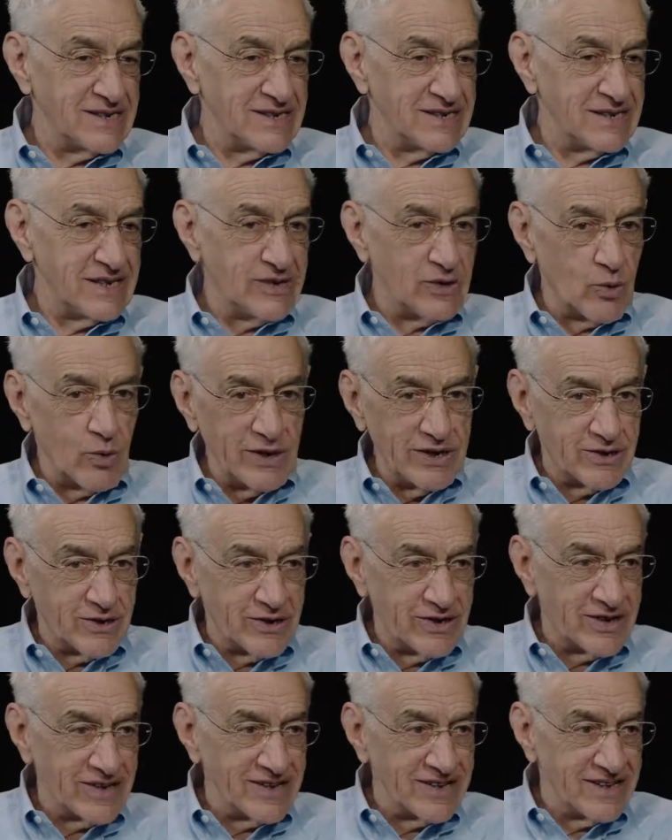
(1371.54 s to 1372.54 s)
in the
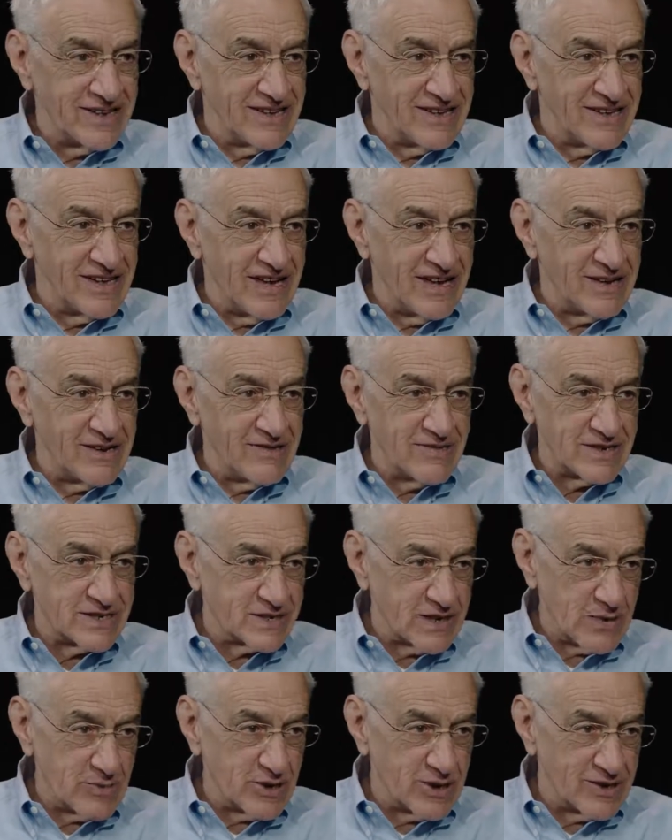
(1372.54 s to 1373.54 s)
winter and in the
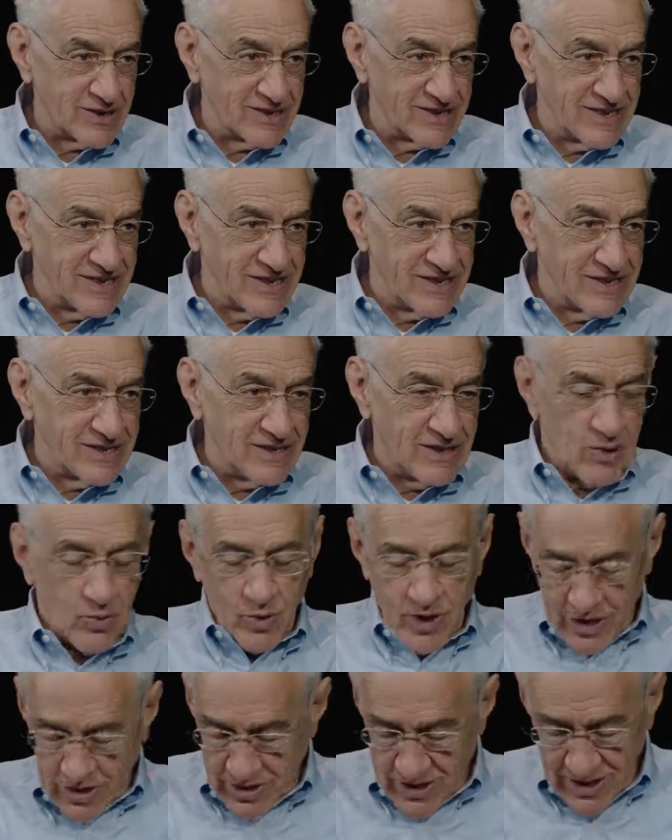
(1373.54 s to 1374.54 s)
summer. In the
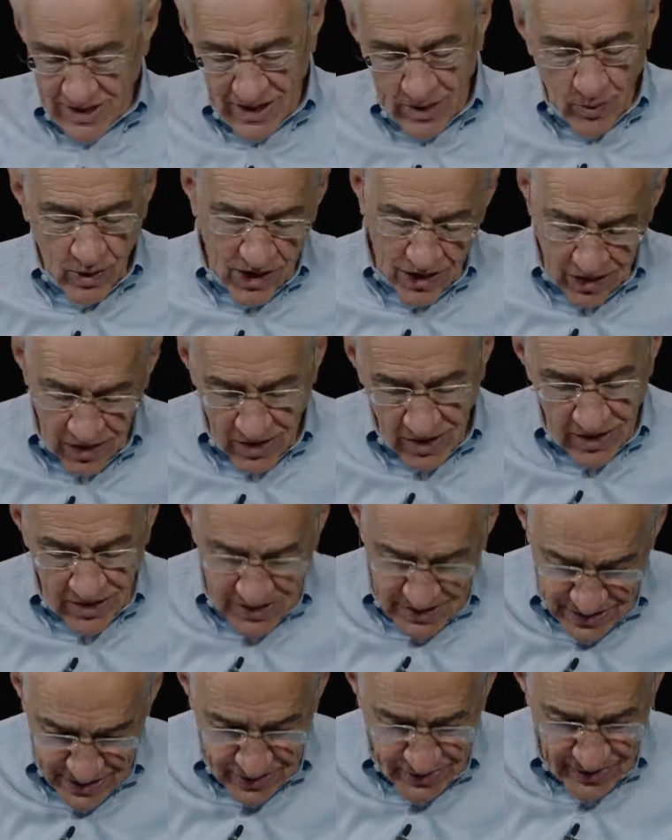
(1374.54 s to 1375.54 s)
winter, they walk along
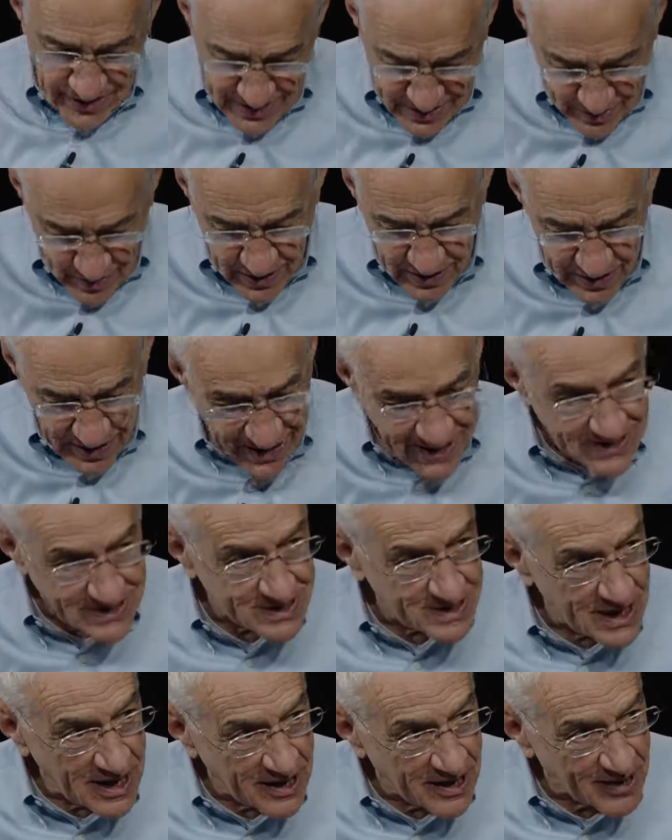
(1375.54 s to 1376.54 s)
the streets with their heads
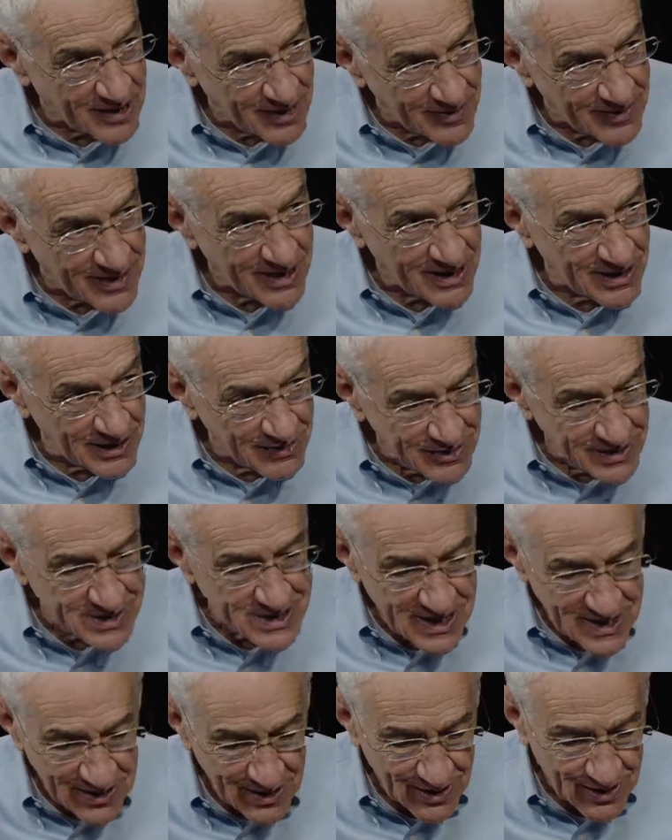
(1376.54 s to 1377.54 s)
down and they never
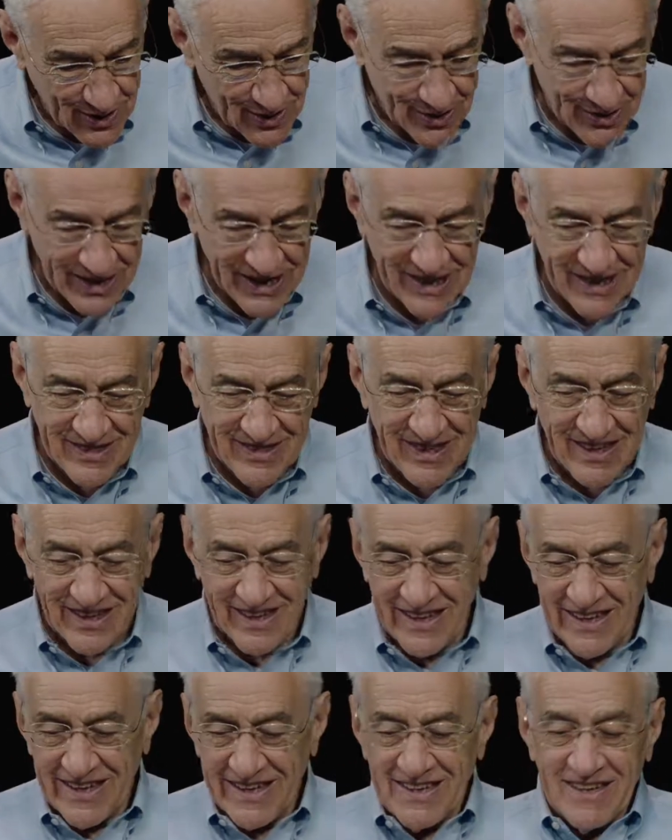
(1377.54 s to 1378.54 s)
say hello or anything.
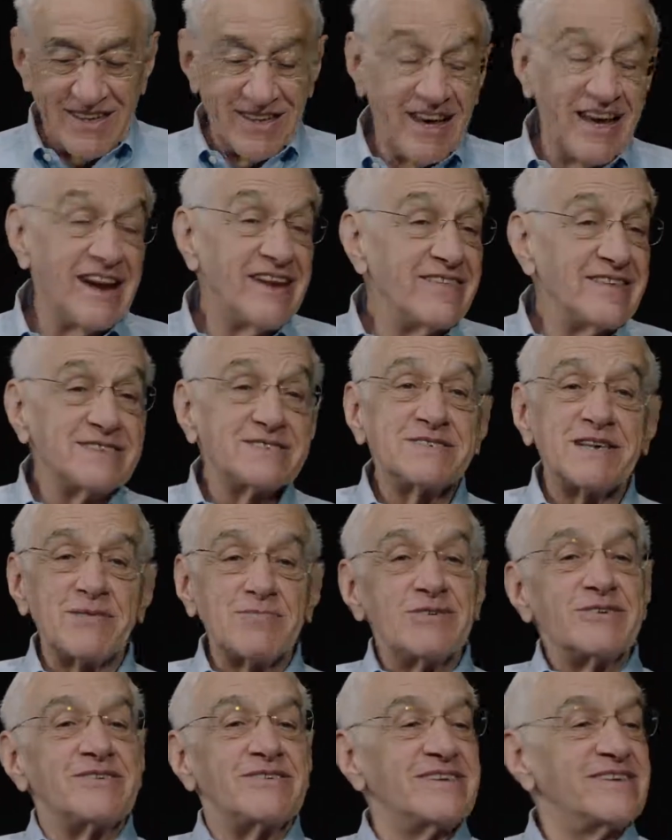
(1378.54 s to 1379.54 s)
And in the
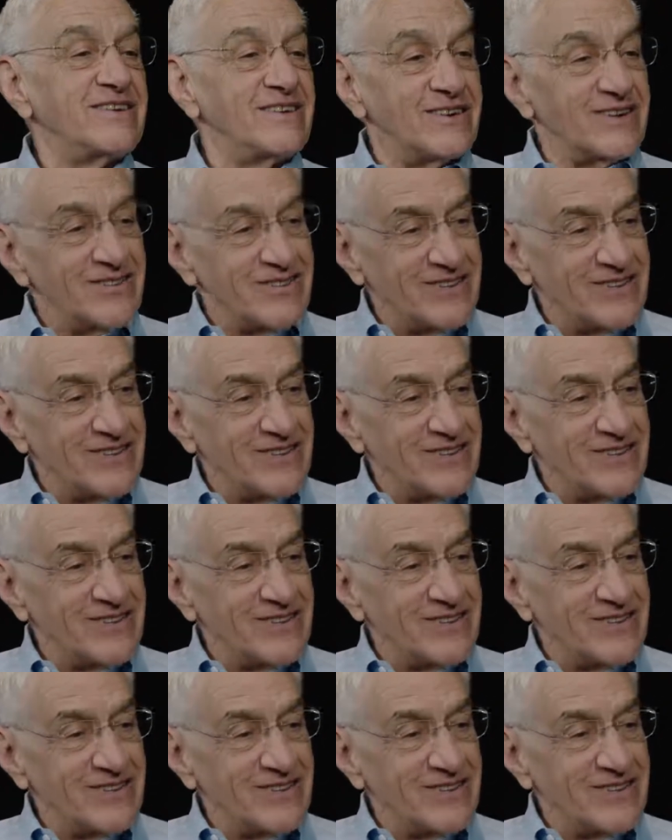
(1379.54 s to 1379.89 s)
summer, you know,